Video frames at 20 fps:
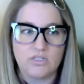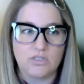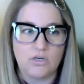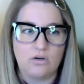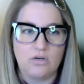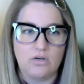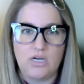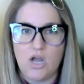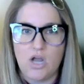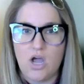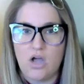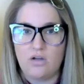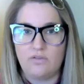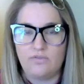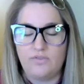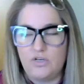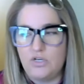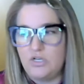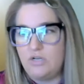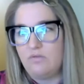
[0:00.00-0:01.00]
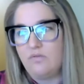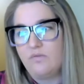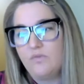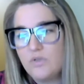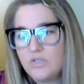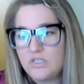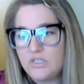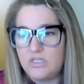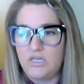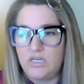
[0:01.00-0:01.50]
starting off in
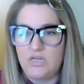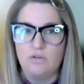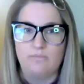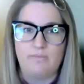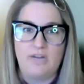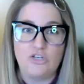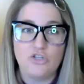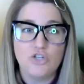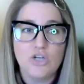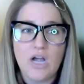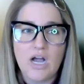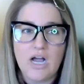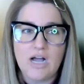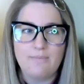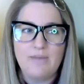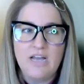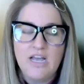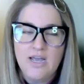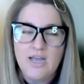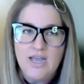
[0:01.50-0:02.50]
university or my job,